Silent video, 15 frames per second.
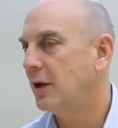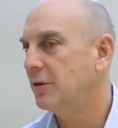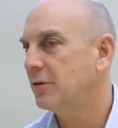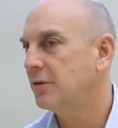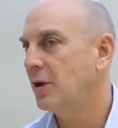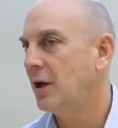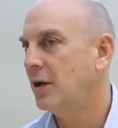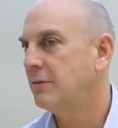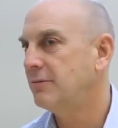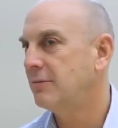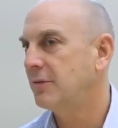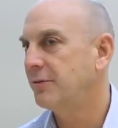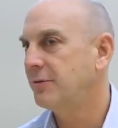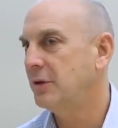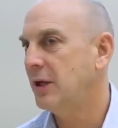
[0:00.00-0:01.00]
Two weeks so ago.
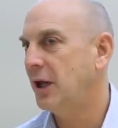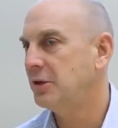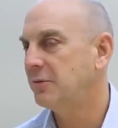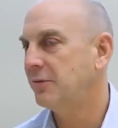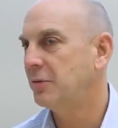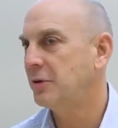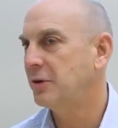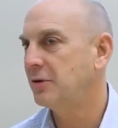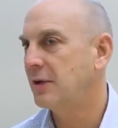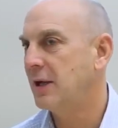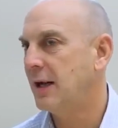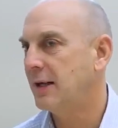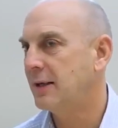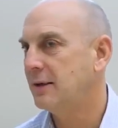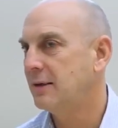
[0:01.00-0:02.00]
a few days before you
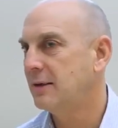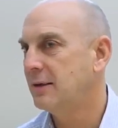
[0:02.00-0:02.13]
started.